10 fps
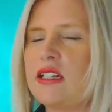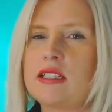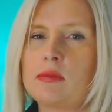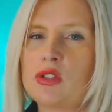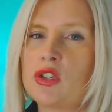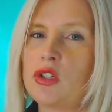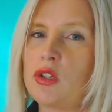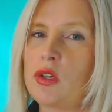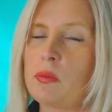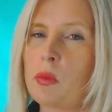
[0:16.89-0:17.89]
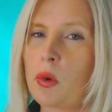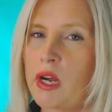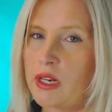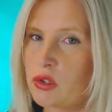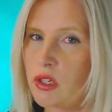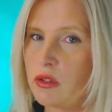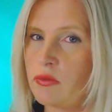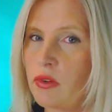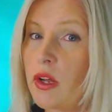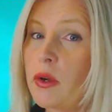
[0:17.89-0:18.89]
seem to more naturally
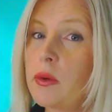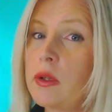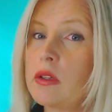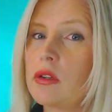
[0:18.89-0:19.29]
flow